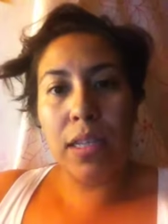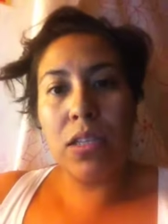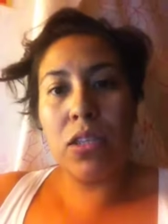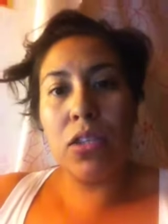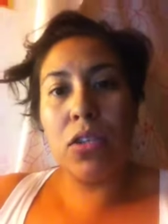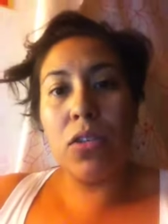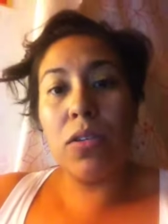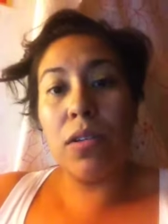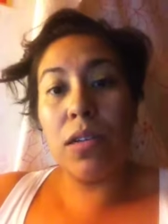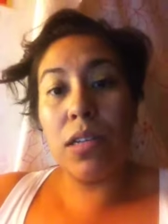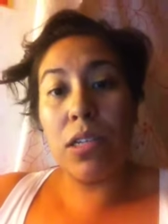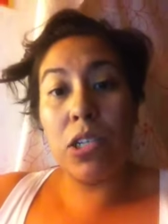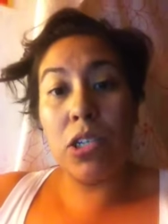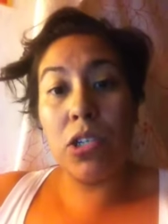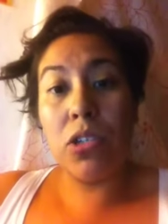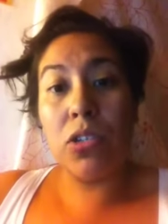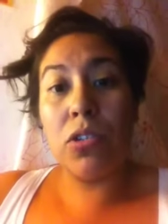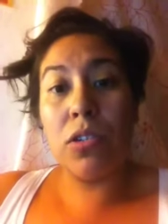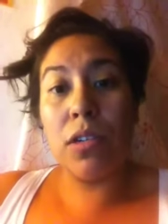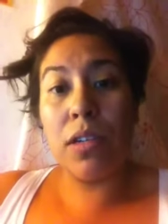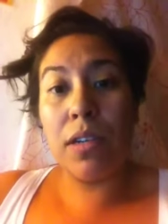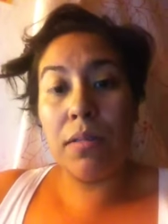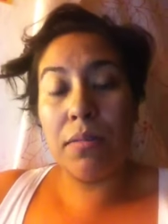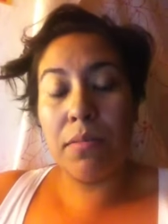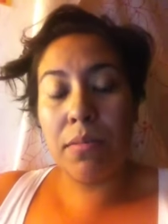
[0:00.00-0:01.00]
the two
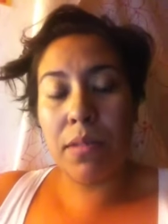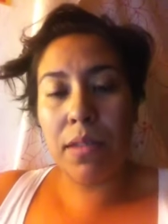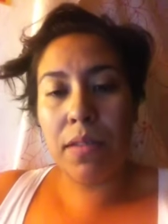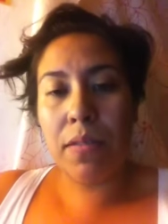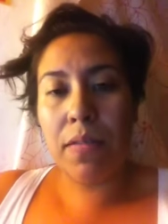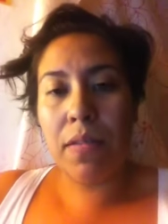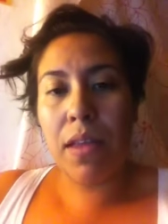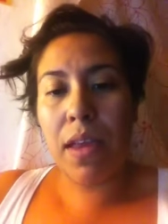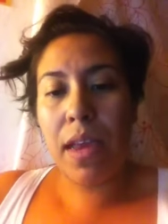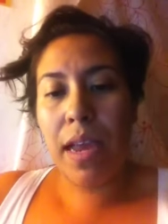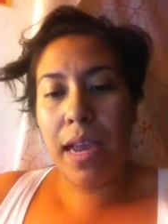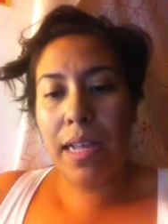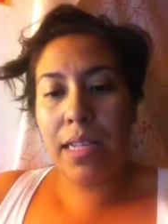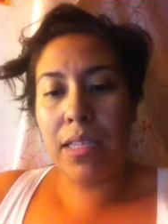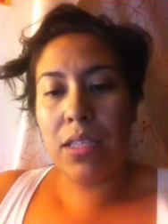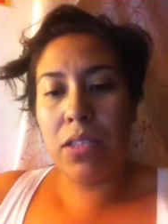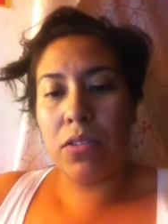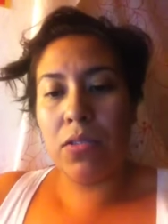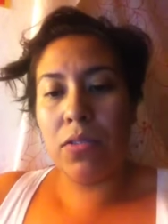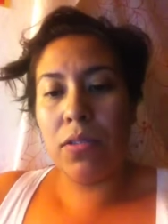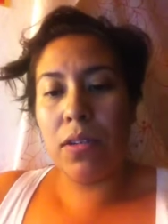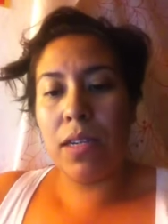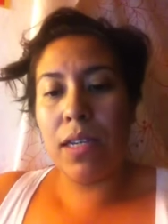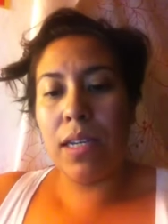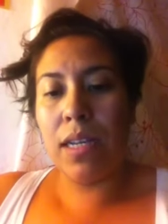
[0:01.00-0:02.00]
extremes of the
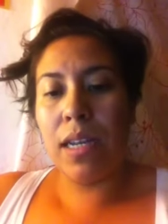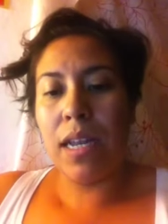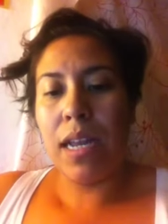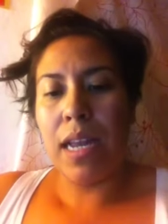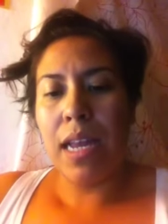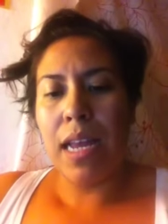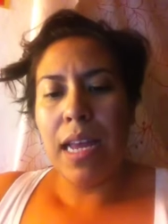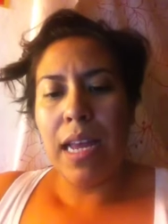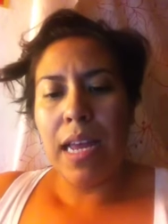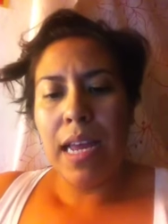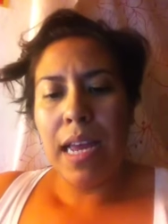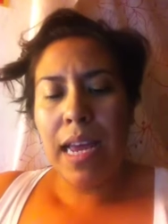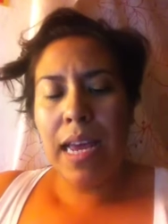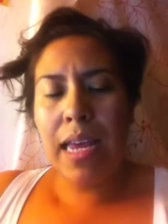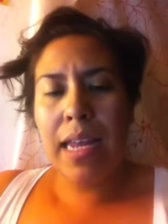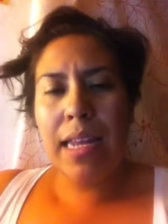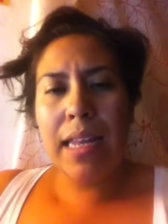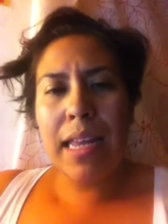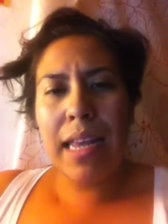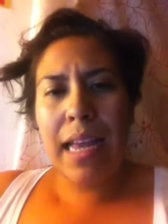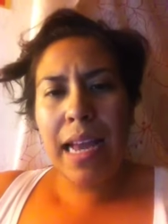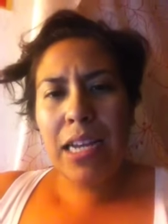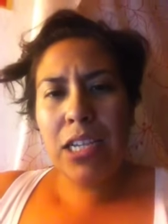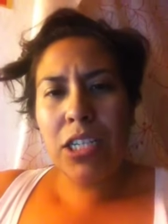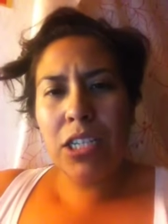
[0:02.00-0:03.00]
answering. And
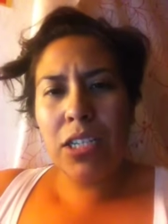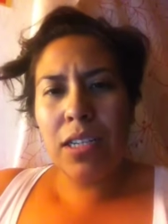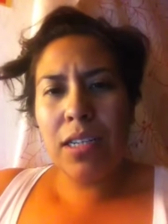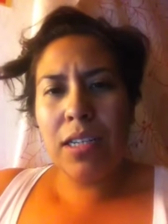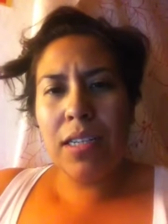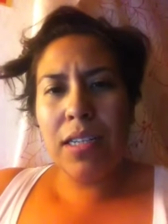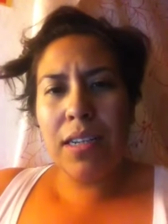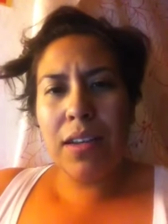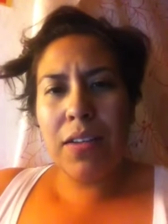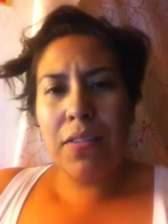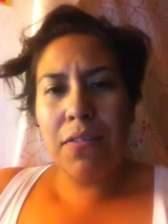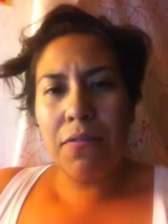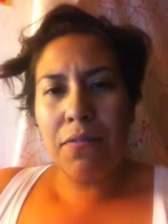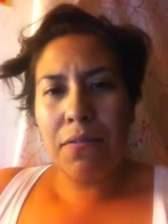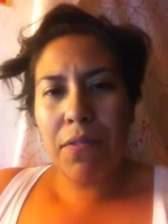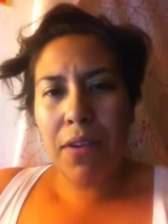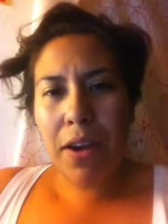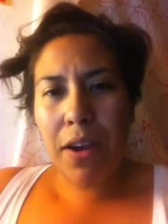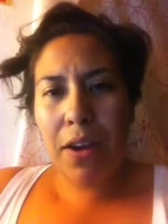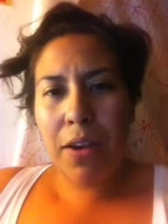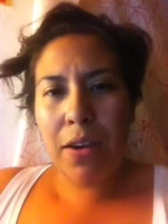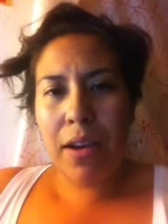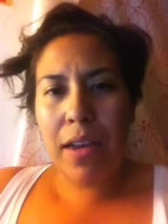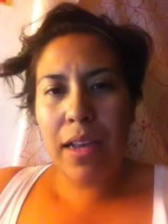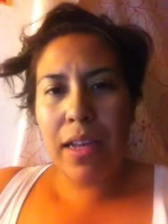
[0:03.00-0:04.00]
they actually didn't
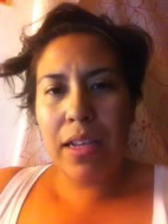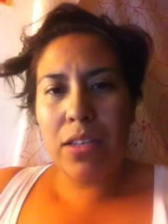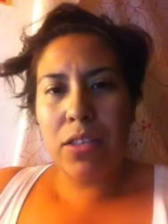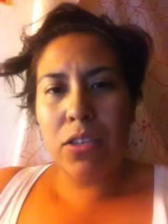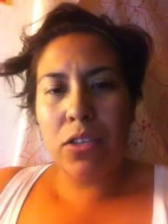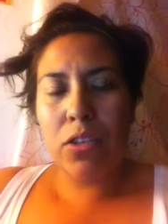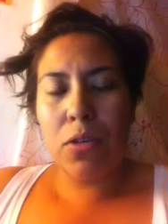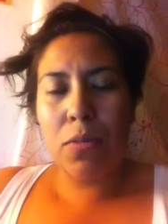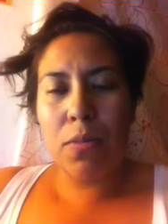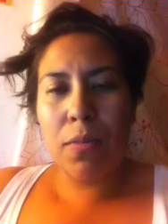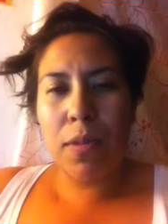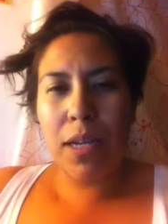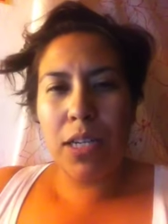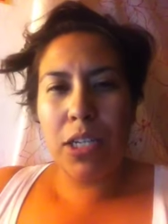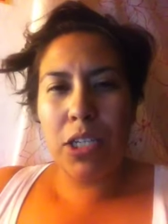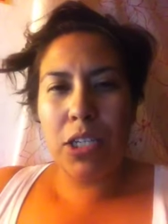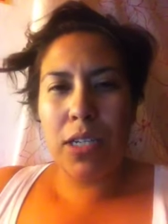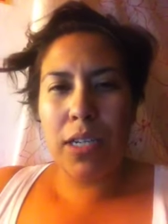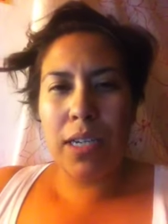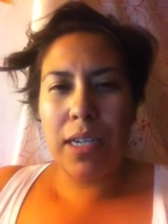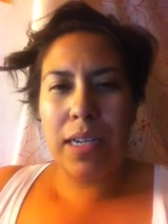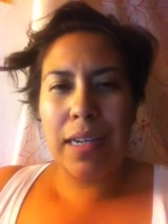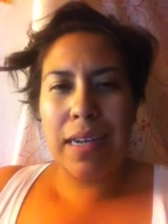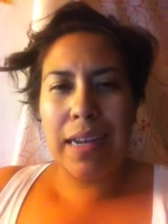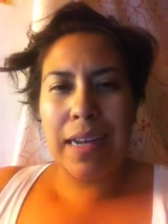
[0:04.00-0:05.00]
vary so much
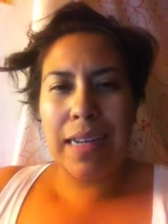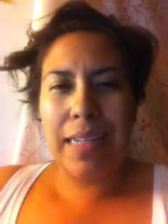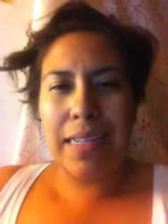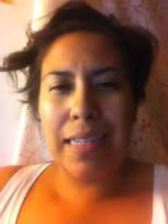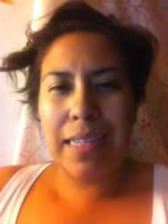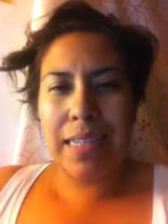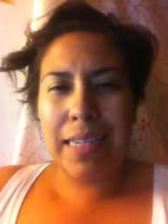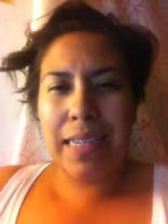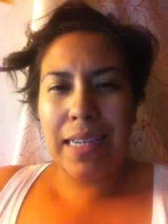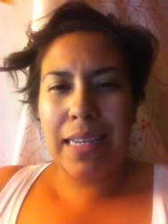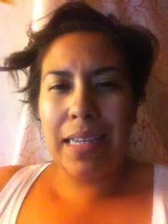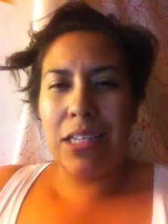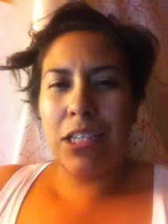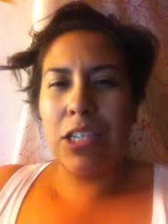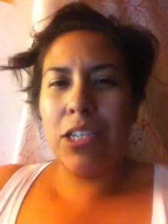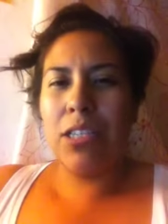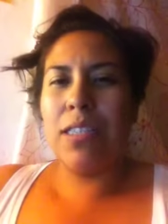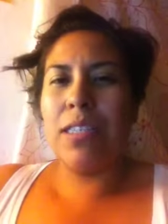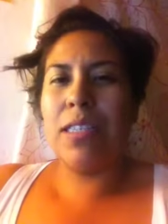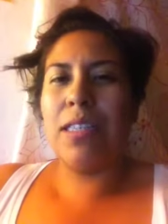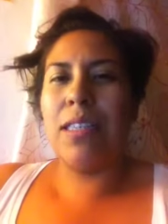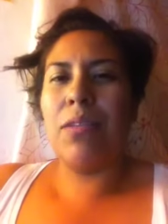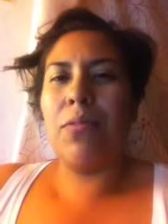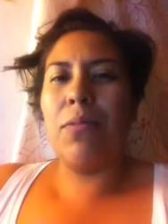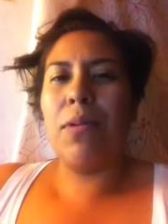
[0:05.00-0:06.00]
in idea,
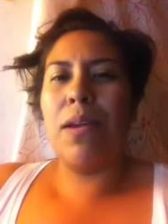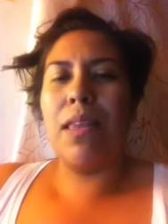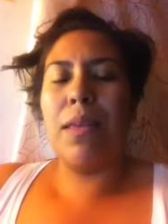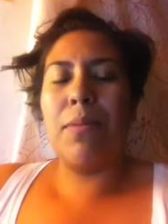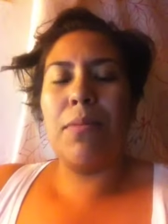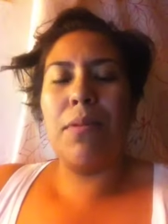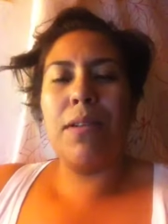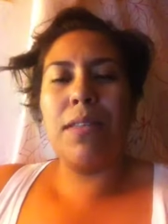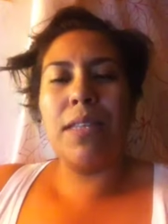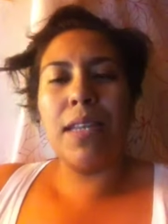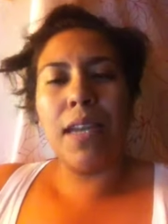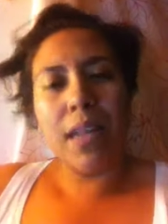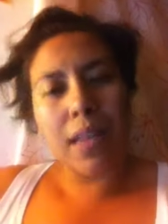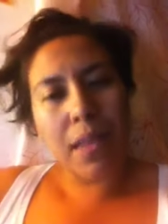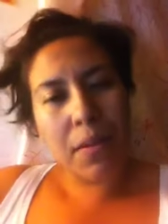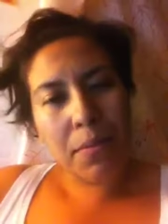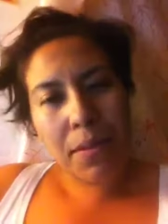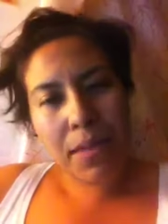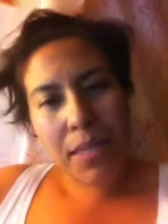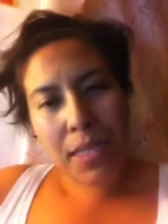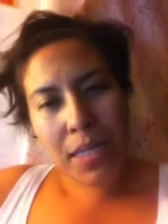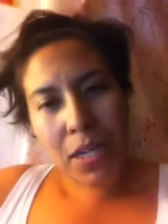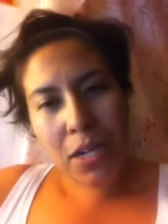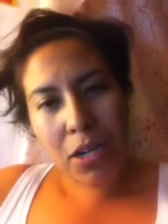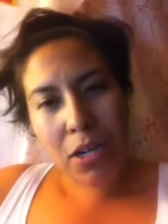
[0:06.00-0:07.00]
just in the way they presented the
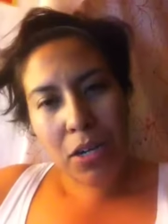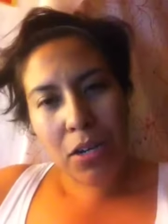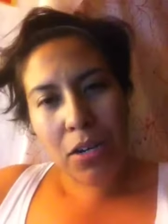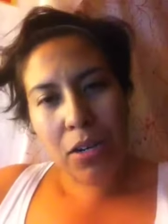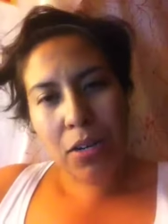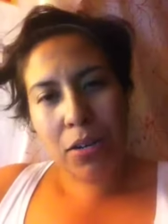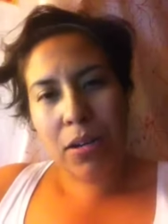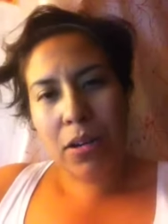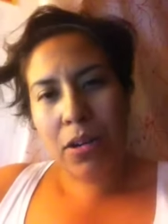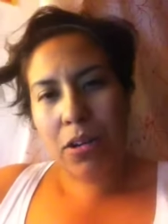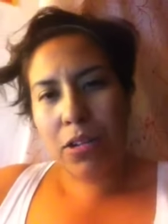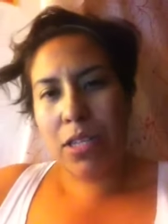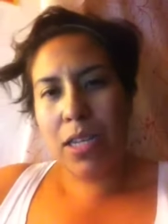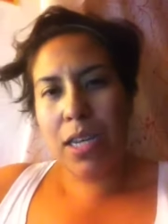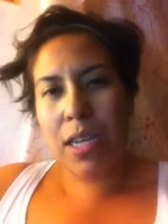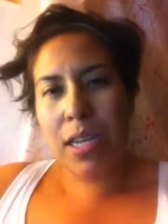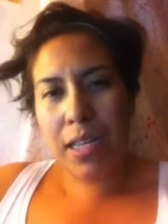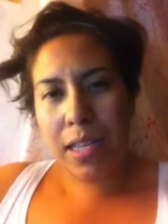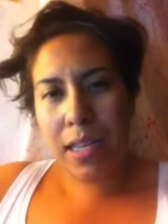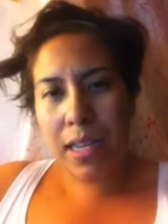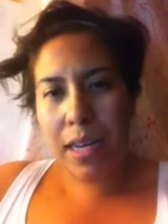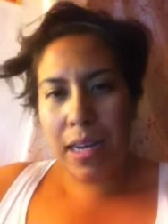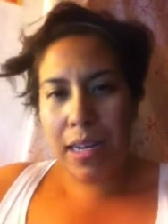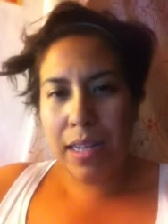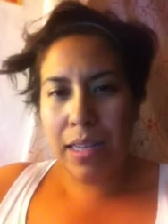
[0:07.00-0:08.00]
material and
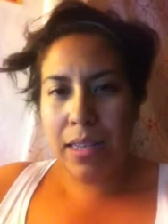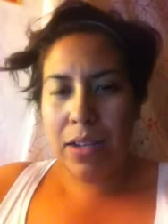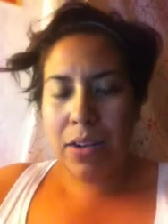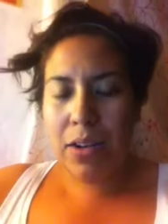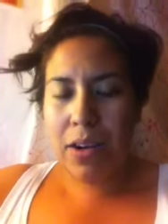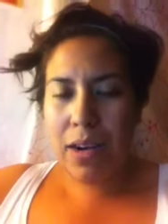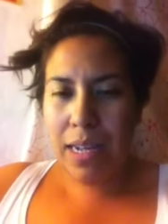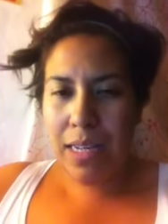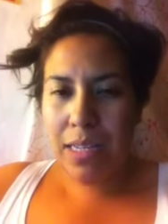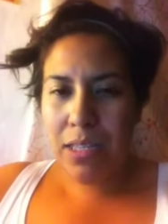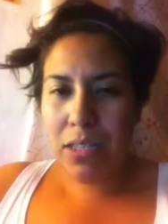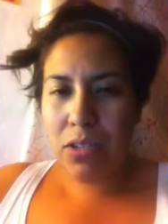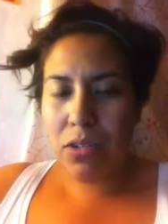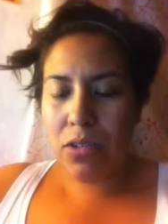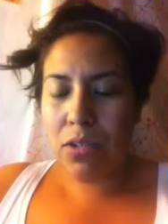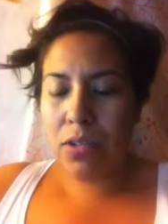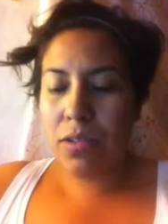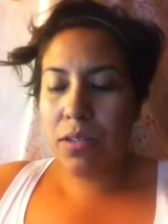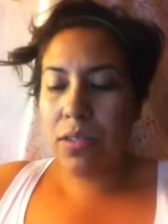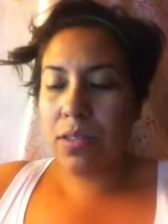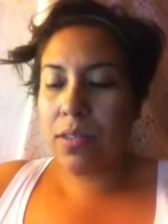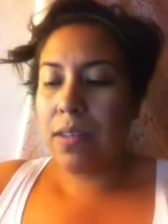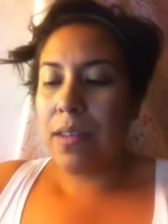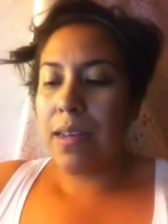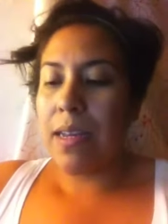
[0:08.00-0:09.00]
articulated their
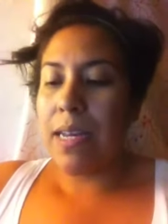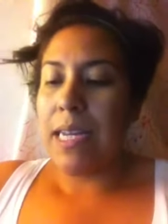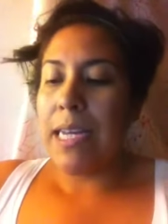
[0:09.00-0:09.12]
answers